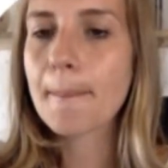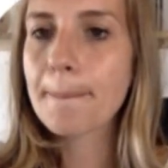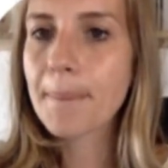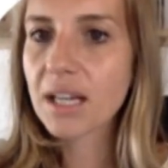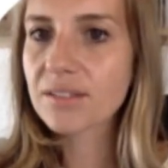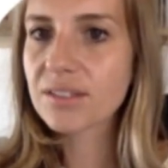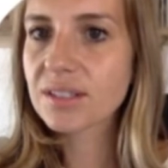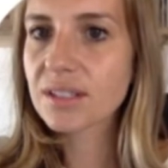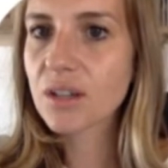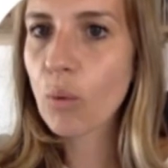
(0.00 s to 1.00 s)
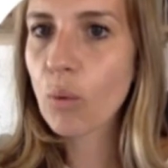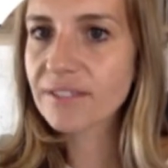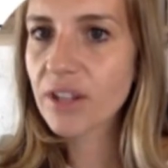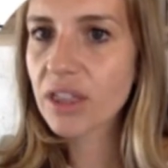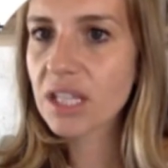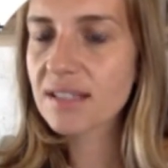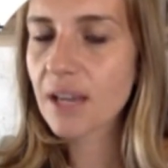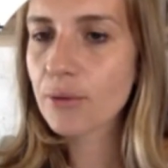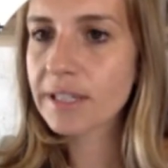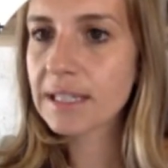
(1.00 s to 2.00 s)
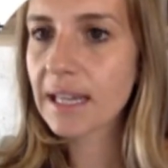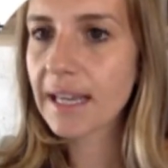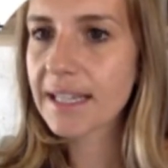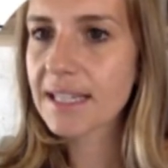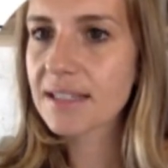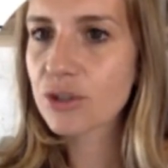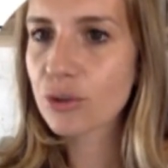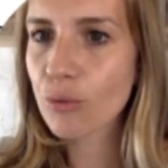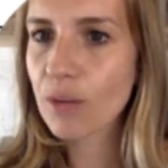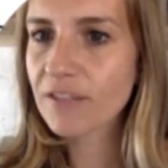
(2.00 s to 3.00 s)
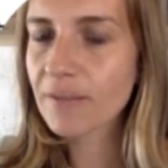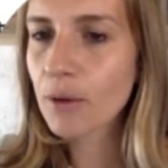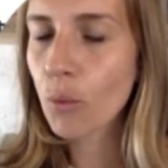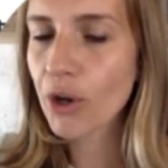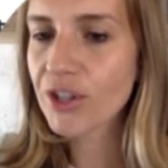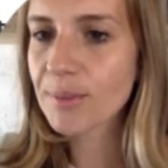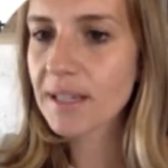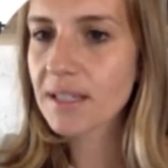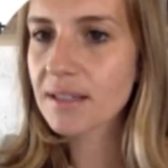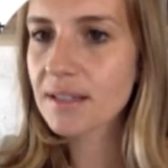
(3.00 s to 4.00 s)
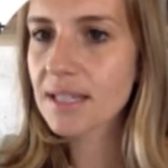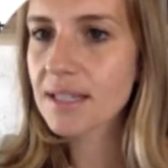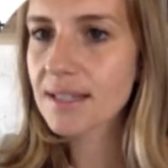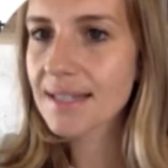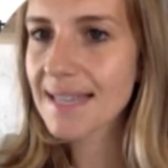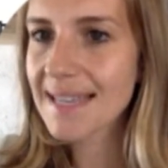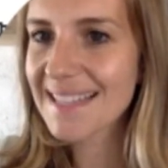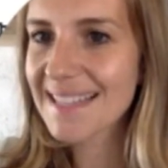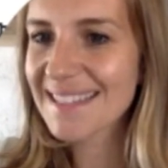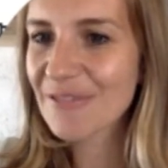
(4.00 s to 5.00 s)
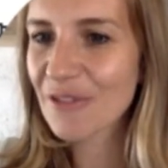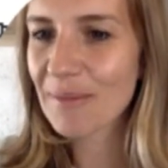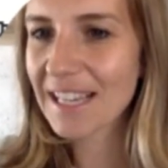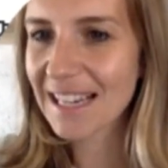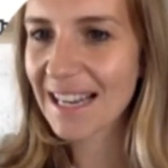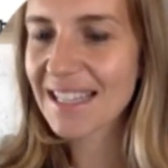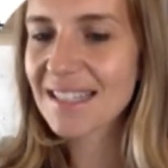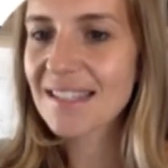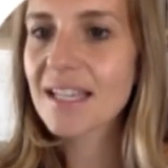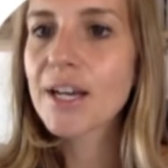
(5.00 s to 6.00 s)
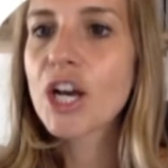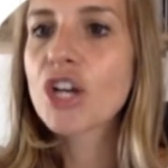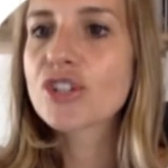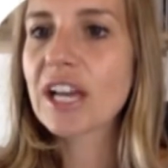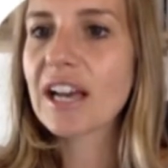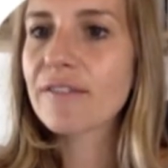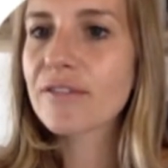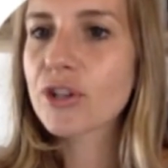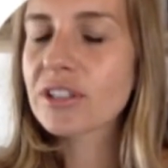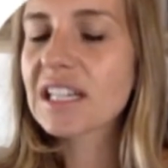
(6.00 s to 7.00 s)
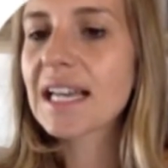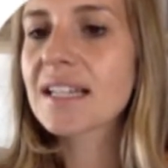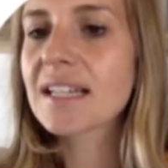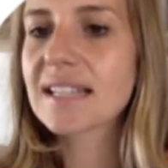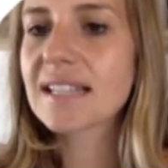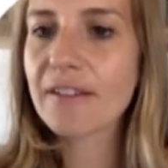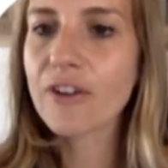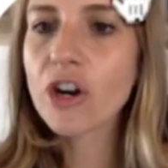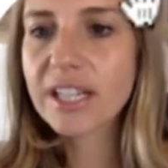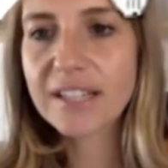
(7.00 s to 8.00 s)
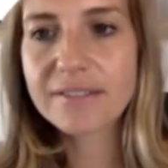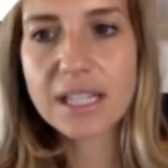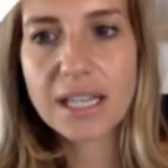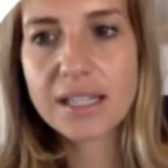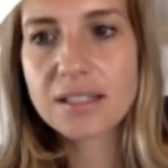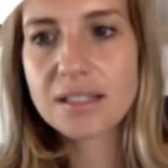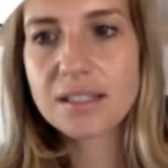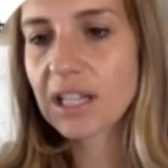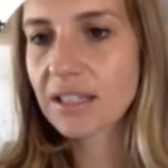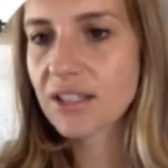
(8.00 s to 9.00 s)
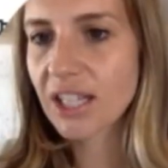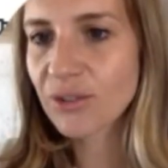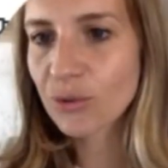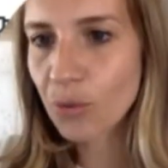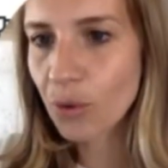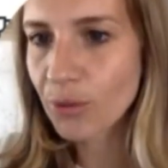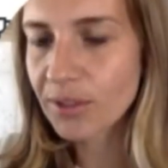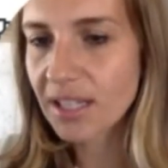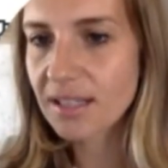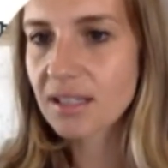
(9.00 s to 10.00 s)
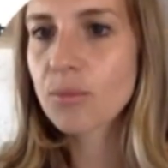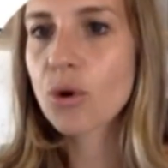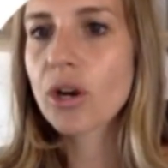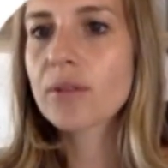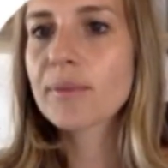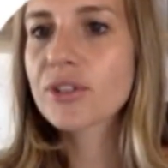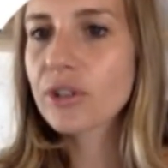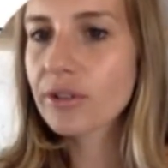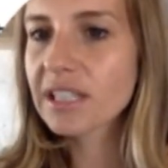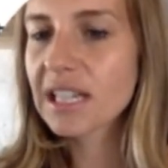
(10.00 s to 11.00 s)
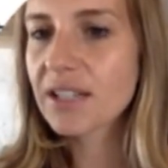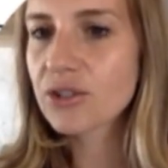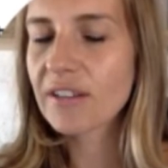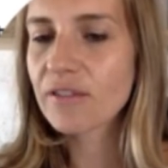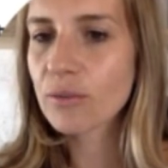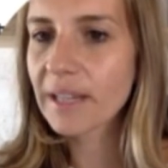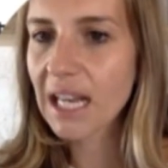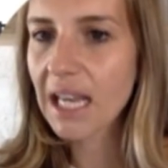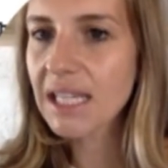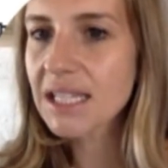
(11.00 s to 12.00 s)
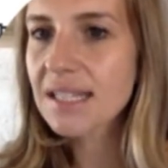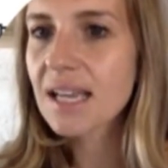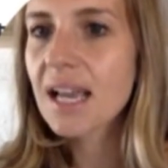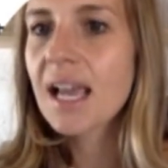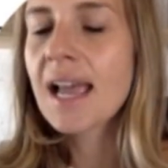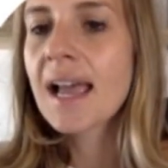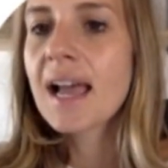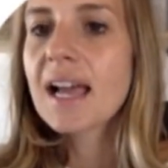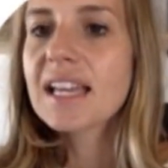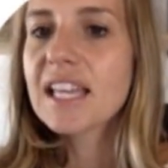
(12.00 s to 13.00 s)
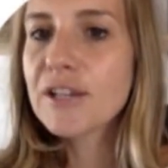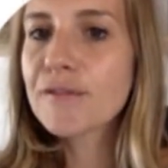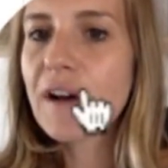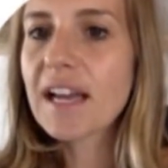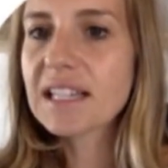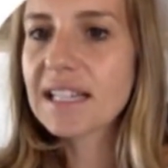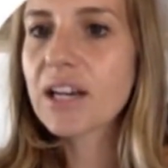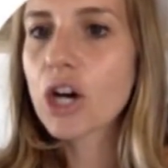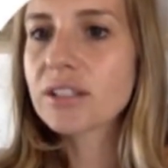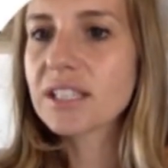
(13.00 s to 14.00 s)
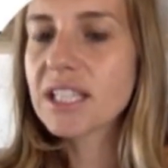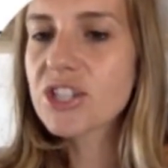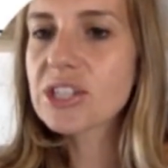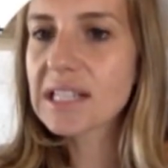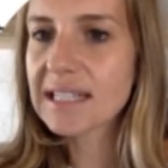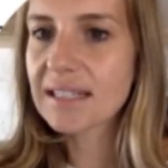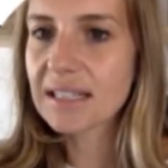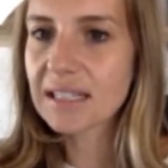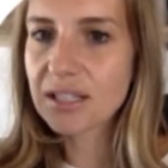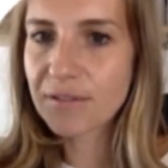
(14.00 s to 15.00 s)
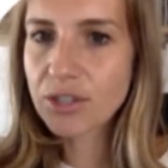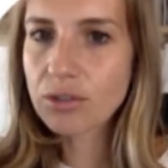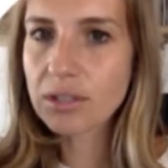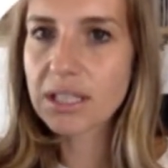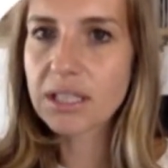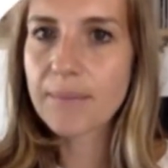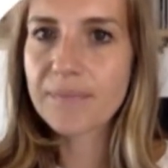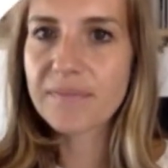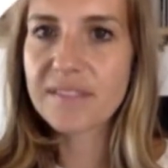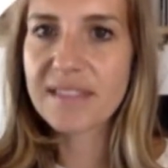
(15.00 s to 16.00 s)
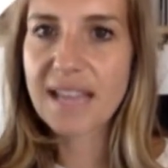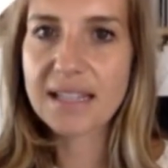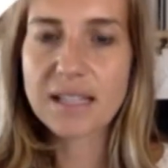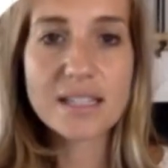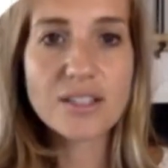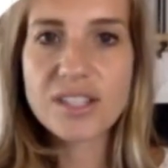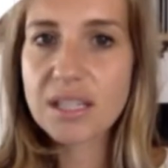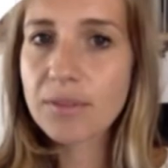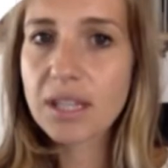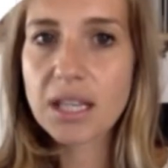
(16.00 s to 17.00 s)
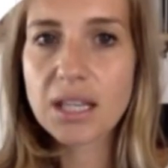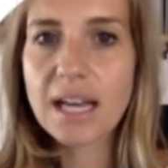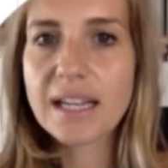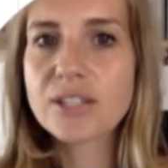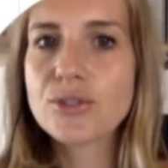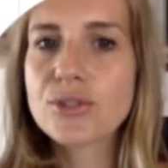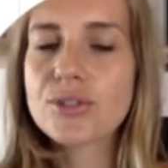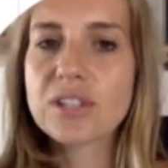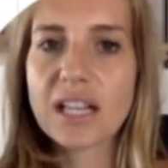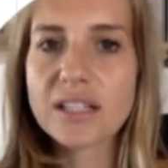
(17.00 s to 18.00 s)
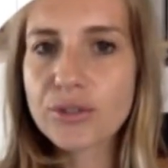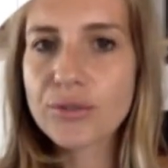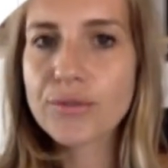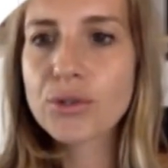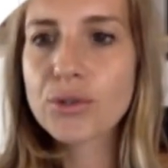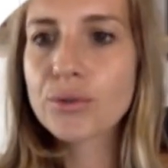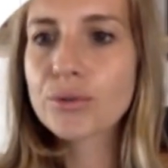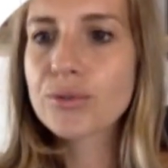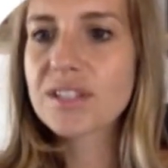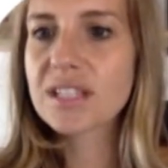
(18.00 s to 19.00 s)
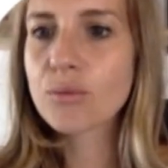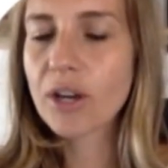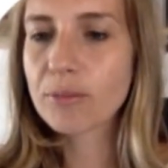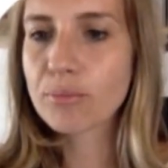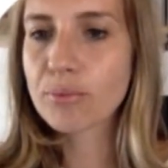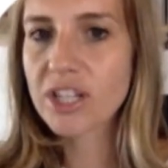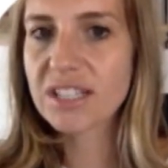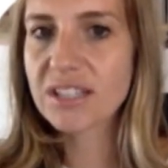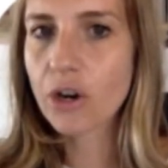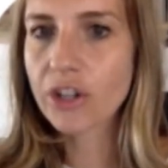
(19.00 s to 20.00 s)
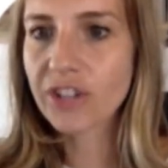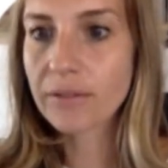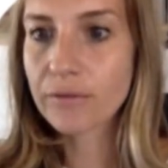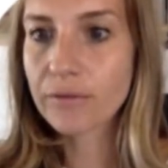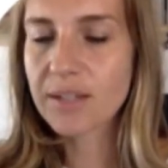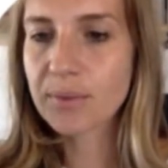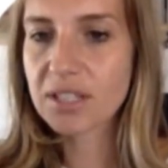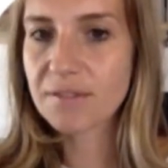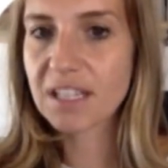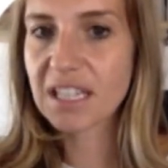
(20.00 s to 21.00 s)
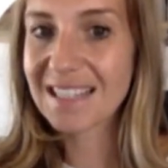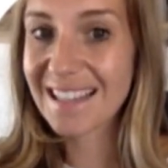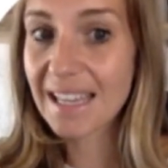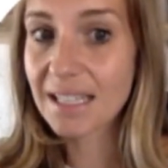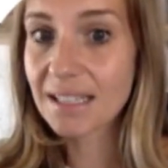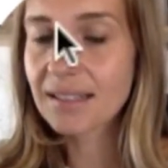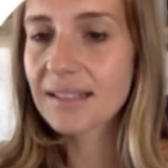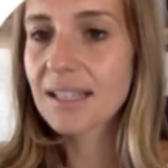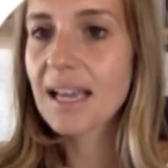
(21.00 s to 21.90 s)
but one of the things that I really like is so one of my workspaces is for my clients. So I have current clients, I have archived clients, the clients that don't work with us anymore, but the current clients, all my clients. If I click on each list individually, then it's the same thing. I can use the calendar view to see when projects are done for the specific clients.